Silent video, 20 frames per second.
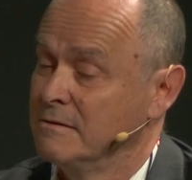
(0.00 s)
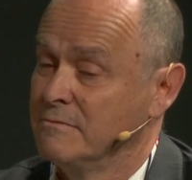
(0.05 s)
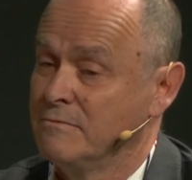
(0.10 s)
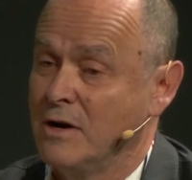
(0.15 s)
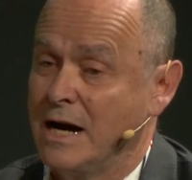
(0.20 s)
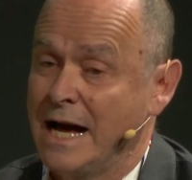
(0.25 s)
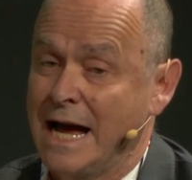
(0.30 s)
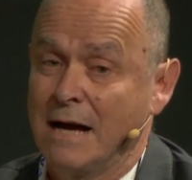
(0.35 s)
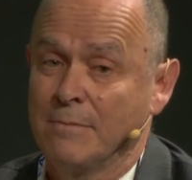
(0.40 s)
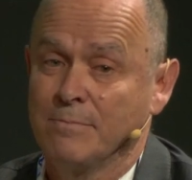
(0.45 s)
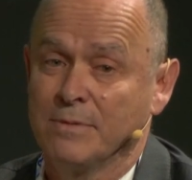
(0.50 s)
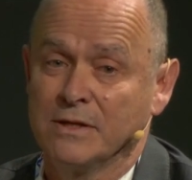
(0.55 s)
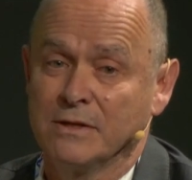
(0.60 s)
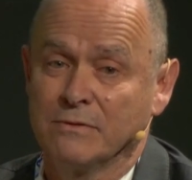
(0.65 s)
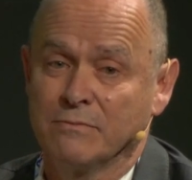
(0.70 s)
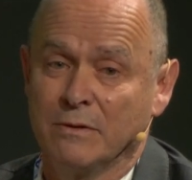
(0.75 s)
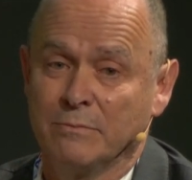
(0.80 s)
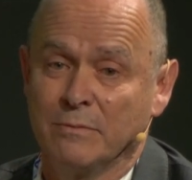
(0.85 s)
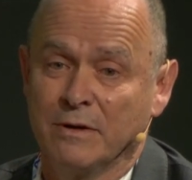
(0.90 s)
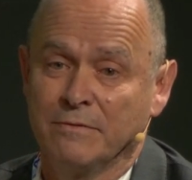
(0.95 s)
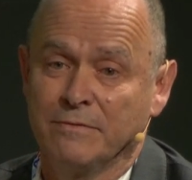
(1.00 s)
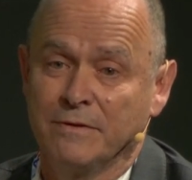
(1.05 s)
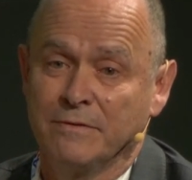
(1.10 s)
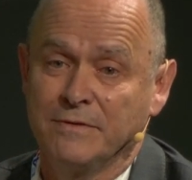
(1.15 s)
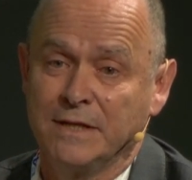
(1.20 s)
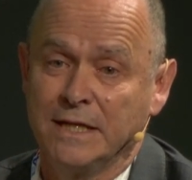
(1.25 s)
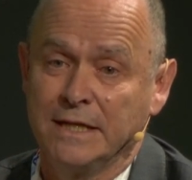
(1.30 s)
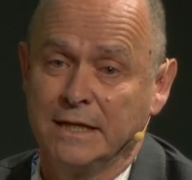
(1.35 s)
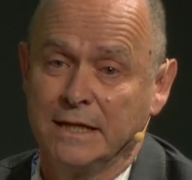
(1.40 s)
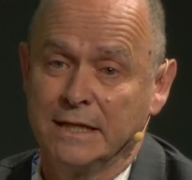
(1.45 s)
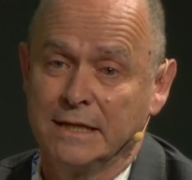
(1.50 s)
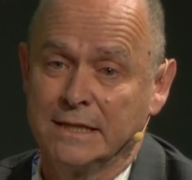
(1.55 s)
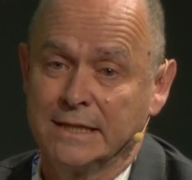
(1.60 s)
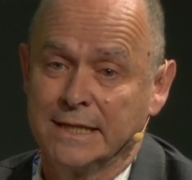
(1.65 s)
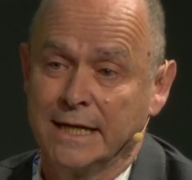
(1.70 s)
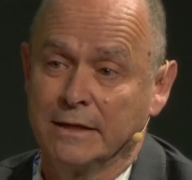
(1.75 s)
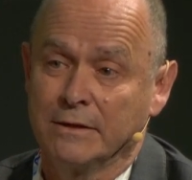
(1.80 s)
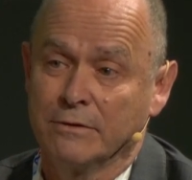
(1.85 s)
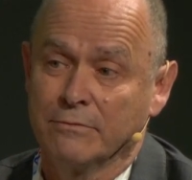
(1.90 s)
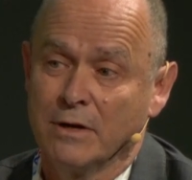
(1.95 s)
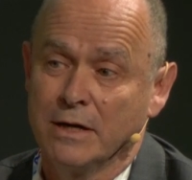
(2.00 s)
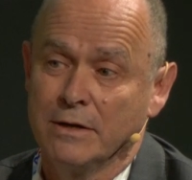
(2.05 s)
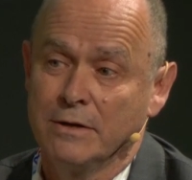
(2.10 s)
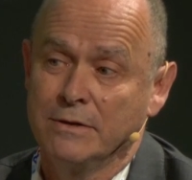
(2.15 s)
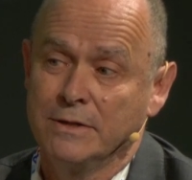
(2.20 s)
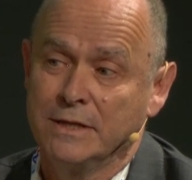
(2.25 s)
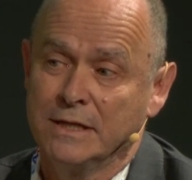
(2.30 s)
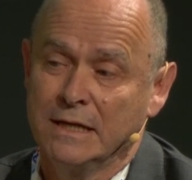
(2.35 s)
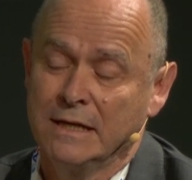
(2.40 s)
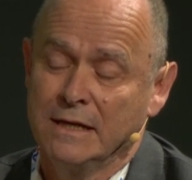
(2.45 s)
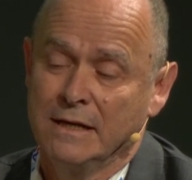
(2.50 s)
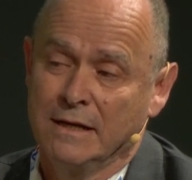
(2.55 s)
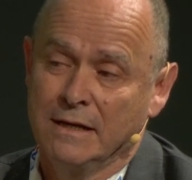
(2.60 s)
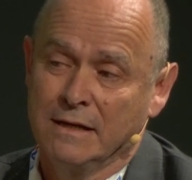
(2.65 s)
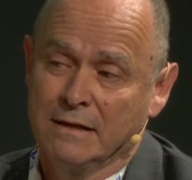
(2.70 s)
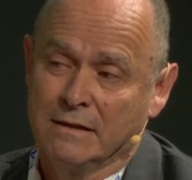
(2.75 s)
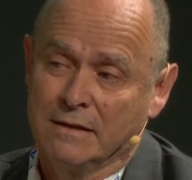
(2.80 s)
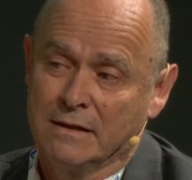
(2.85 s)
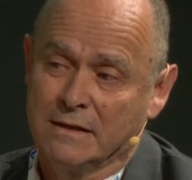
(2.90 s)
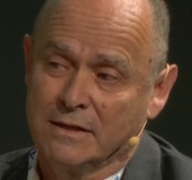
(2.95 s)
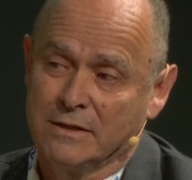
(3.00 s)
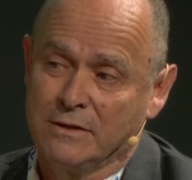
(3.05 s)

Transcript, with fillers: What happens when we're 15 years down the road, the